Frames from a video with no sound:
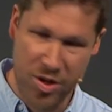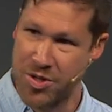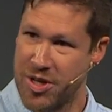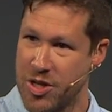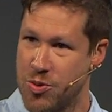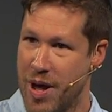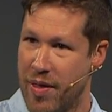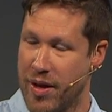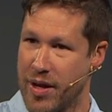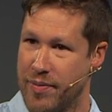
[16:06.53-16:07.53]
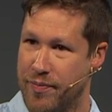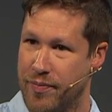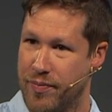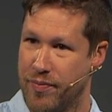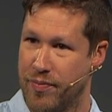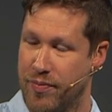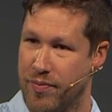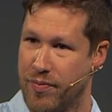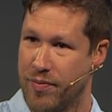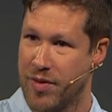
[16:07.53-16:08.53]
our sexuality.
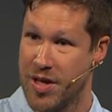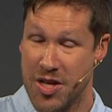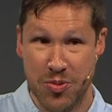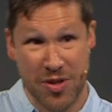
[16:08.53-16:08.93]
This is